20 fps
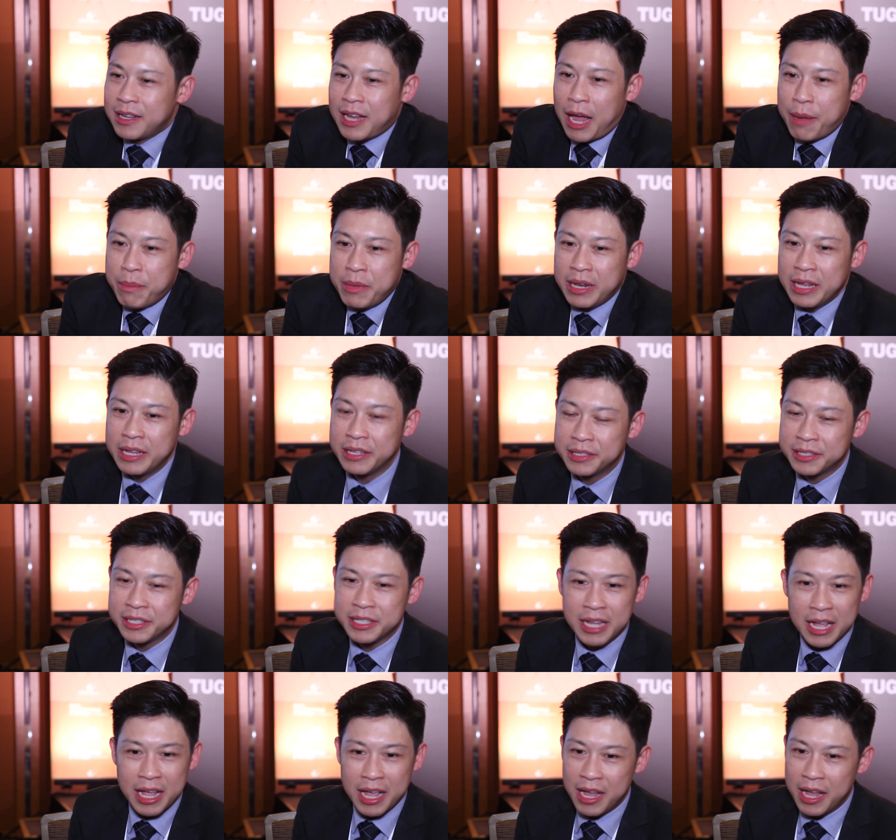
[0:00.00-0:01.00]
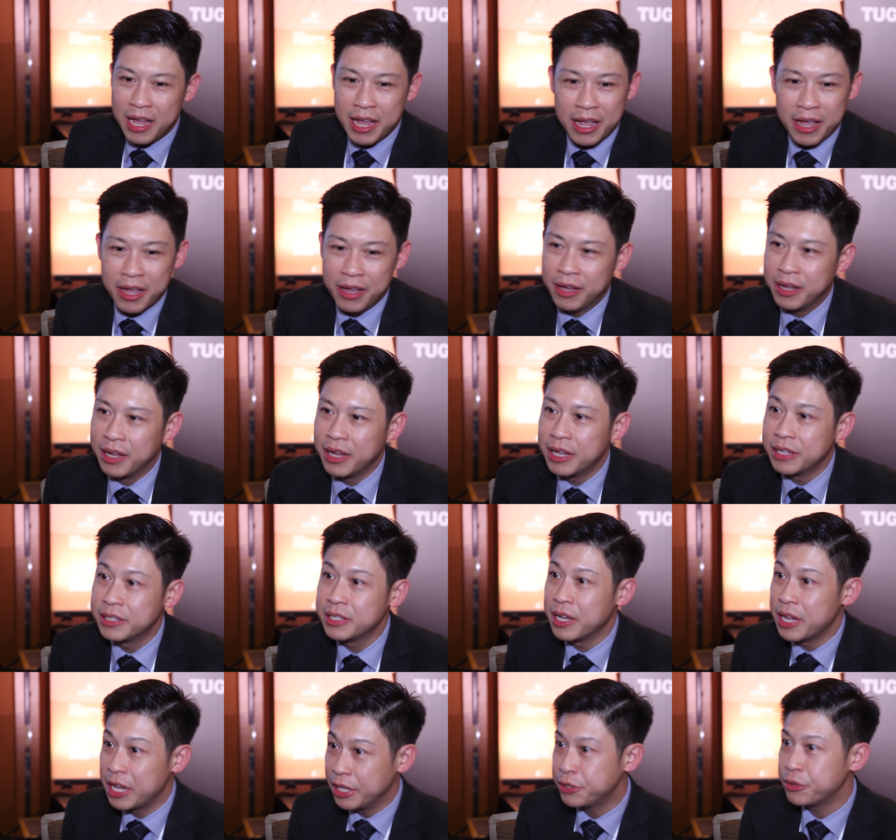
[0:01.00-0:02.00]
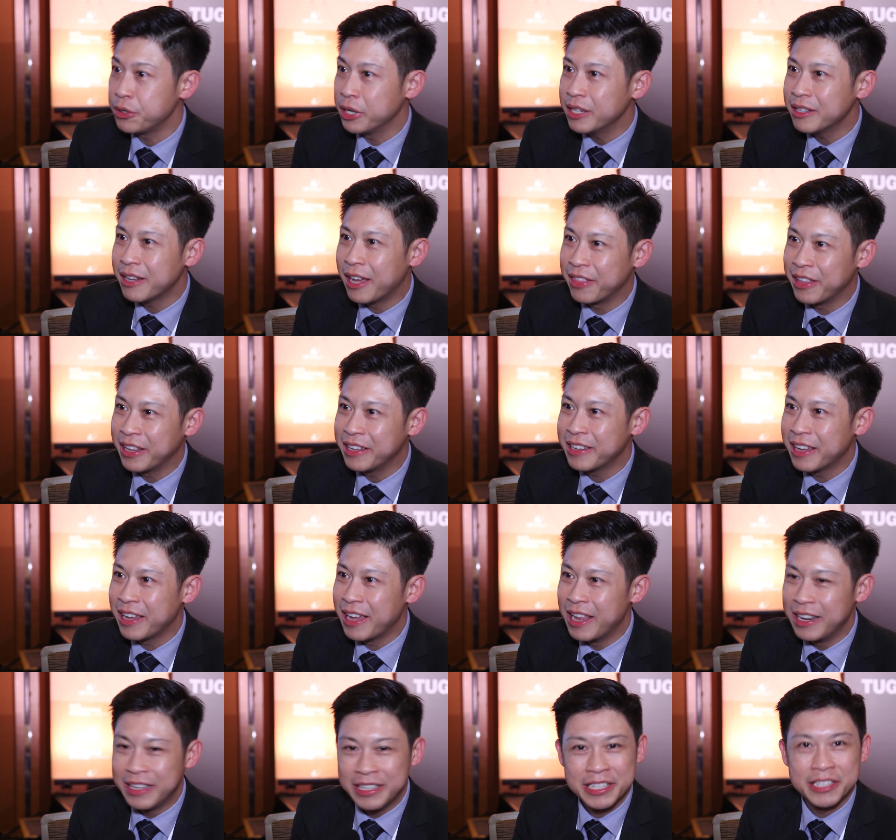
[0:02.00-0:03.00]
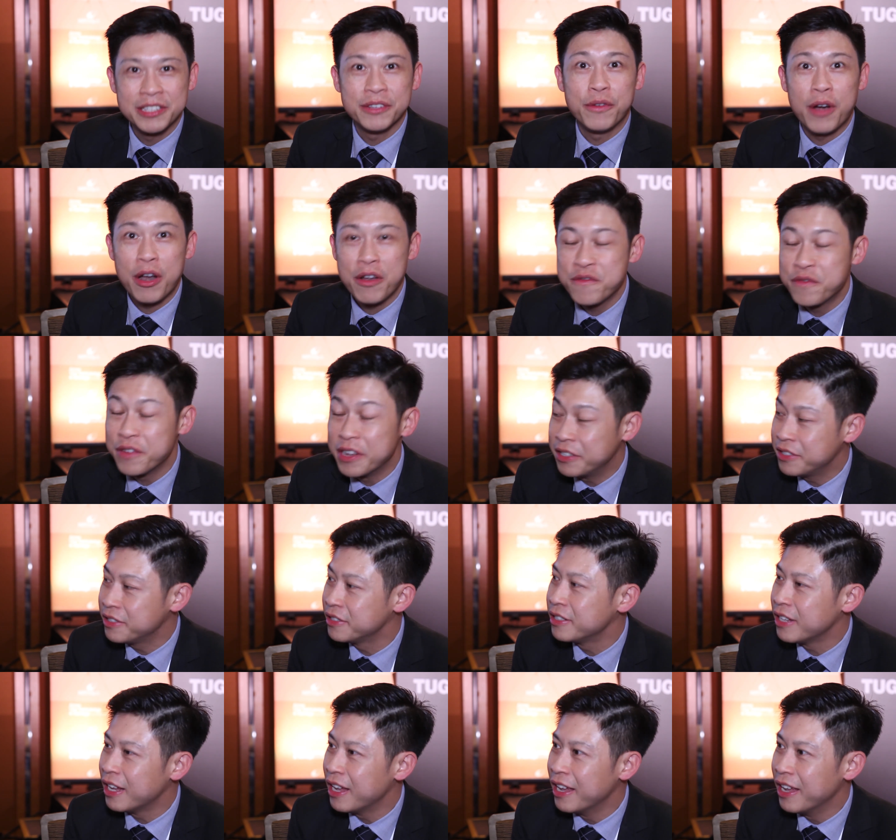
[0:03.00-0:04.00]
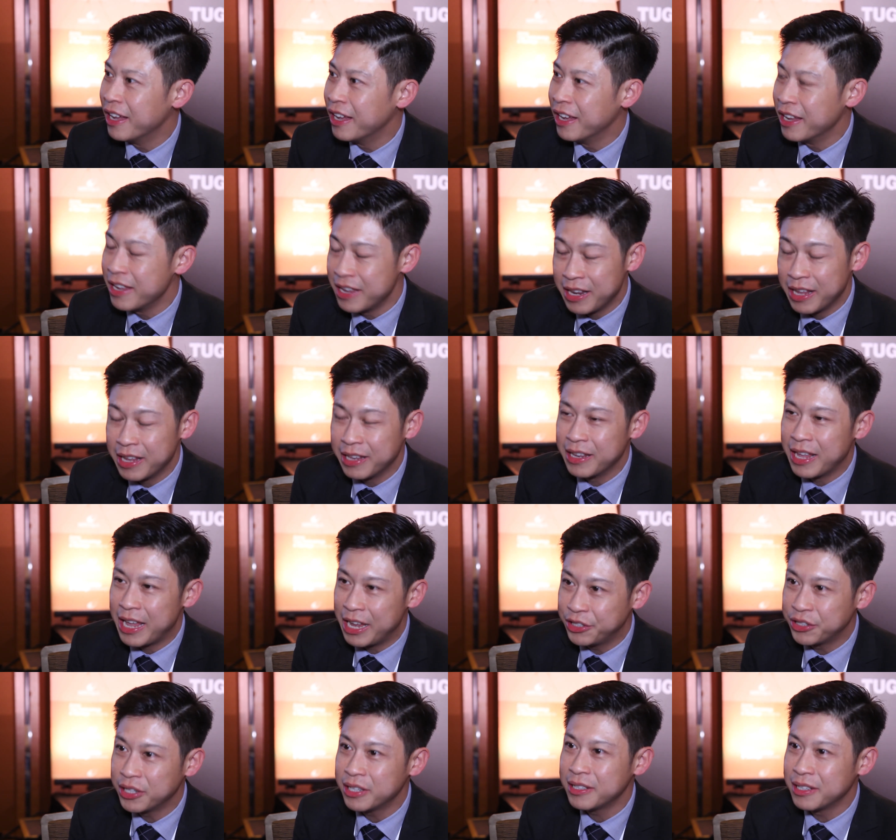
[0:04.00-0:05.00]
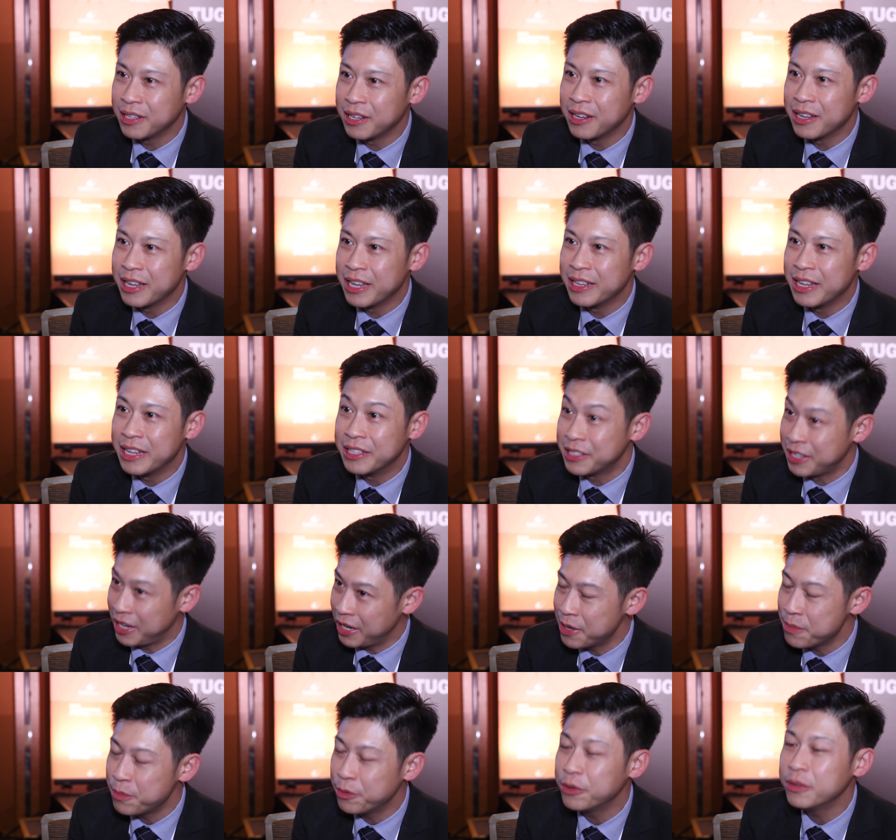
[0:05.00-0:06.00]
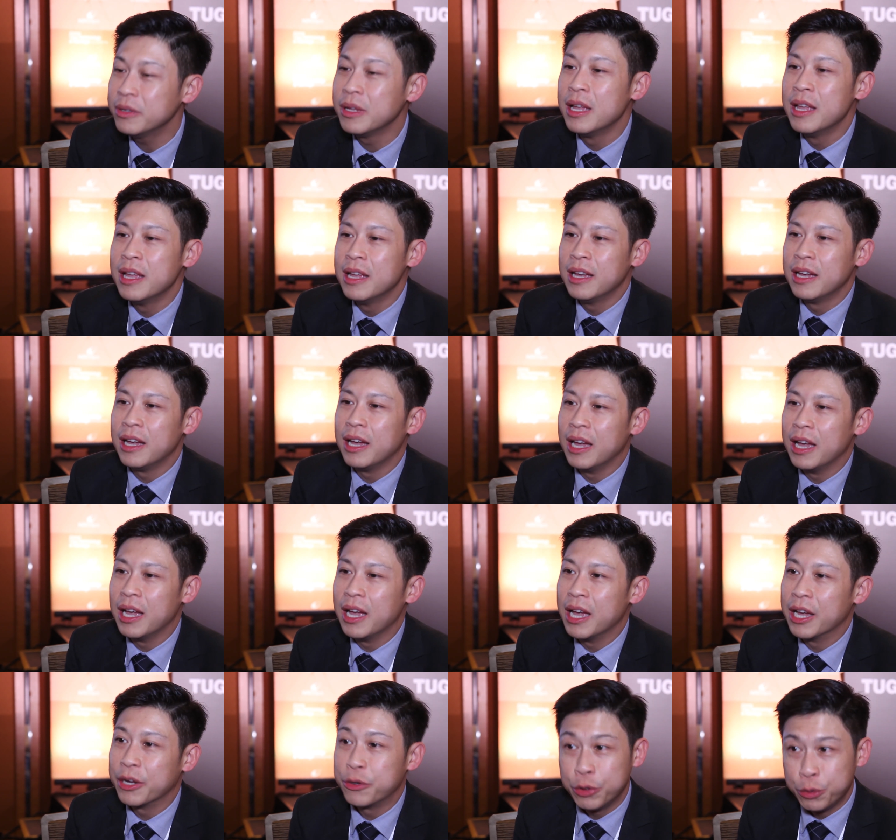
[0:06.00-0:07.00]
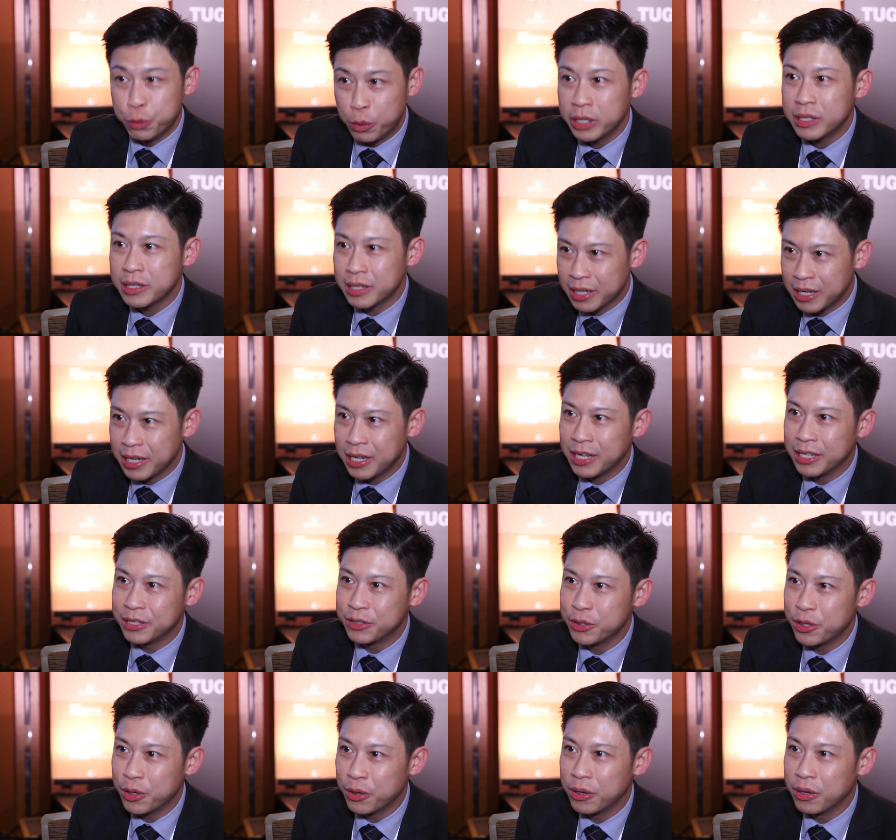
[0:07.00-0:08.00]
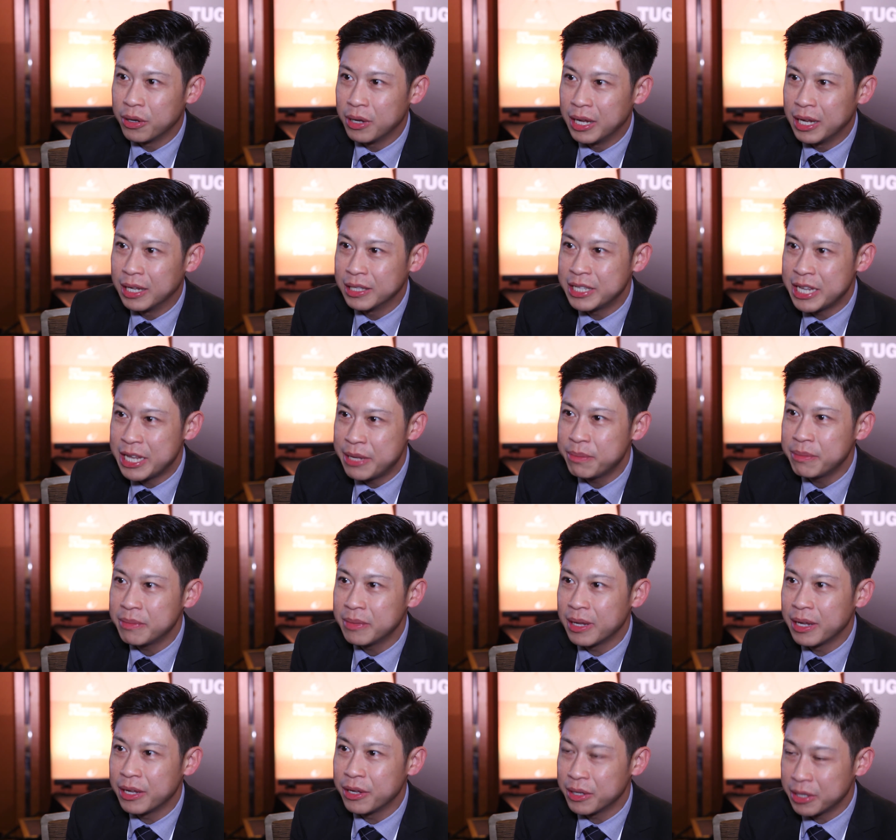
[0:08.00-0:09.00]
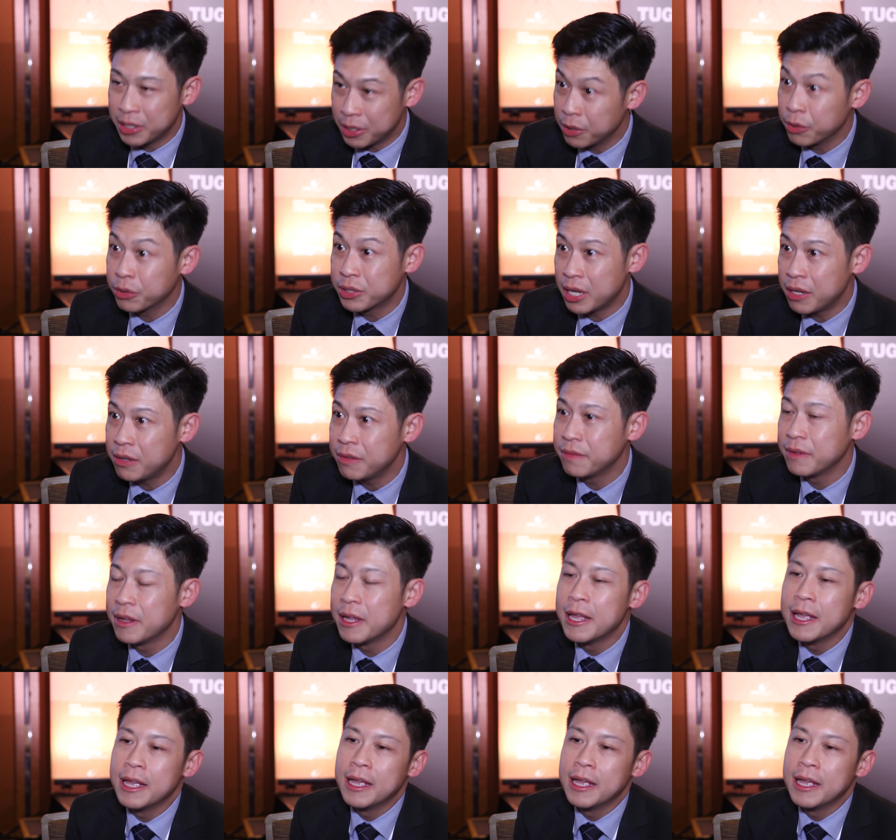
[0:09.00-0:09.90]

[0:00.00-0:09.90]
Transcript: I mean, it's a history. I think this is the very first in Asia, in Singapore. Good work to your team, yourself.